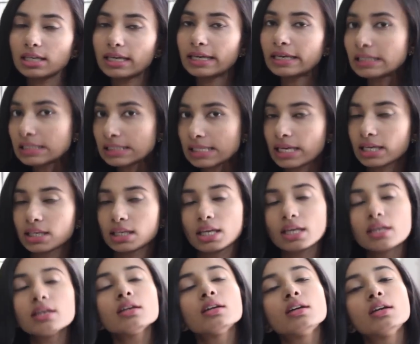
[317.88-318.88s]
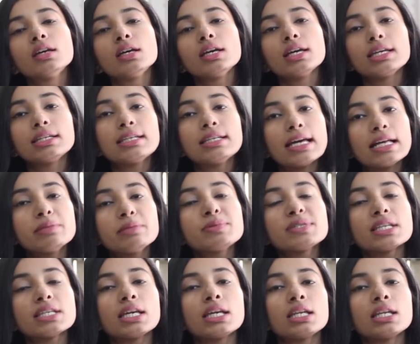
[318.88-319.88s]
intaking, it
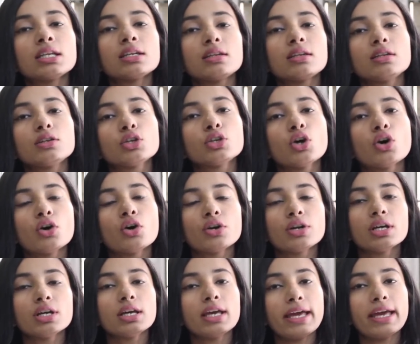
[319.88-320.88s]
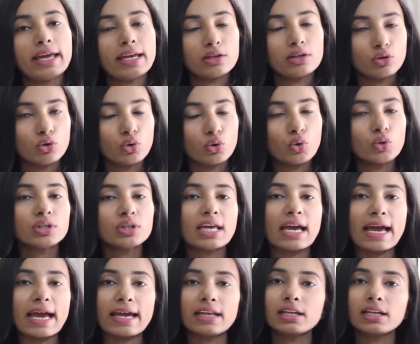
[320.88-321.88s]
helps in your hair growth
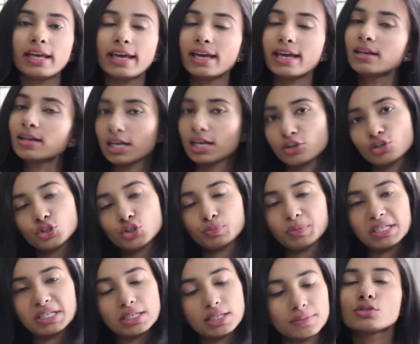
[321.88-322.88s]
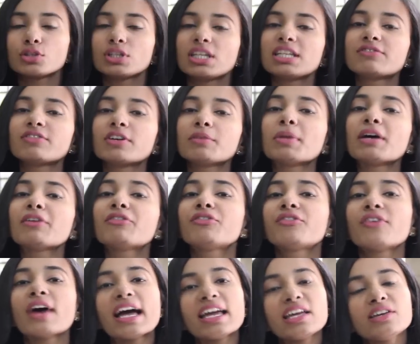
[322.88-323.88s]
and hair nourishment. So these were my
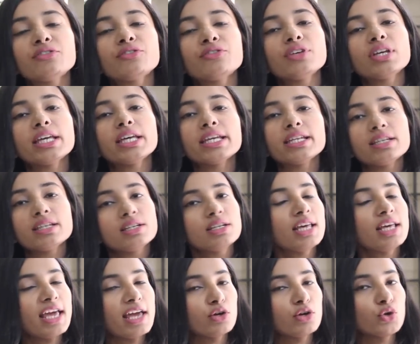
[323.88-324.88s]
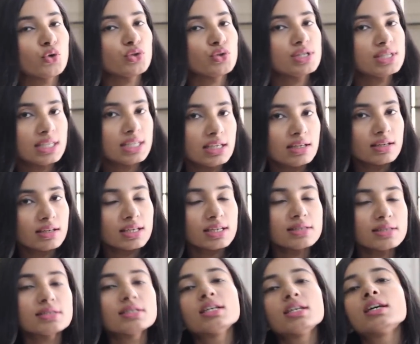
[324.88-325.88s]
five Indian hair growth
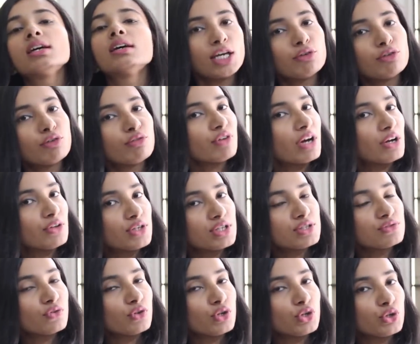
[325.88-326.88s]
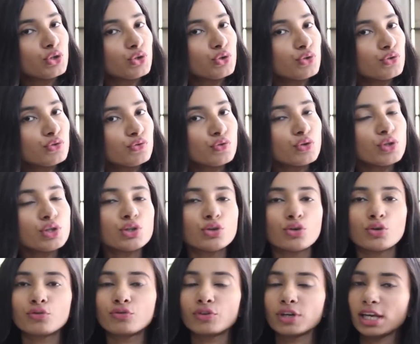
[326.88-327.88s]
secrets. If you found this video useful,
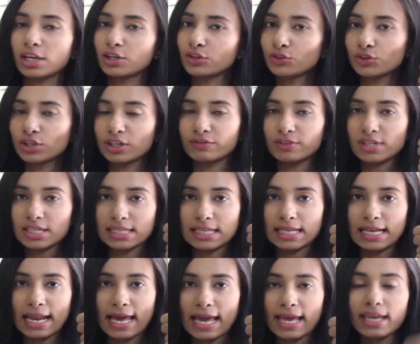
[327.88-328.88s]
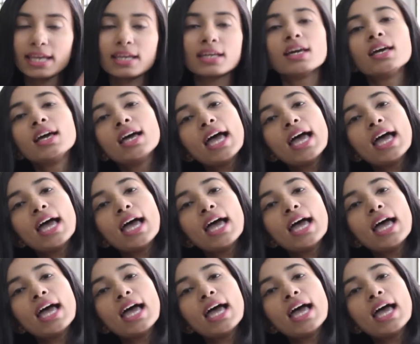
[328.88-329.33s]
don't forget to give this a like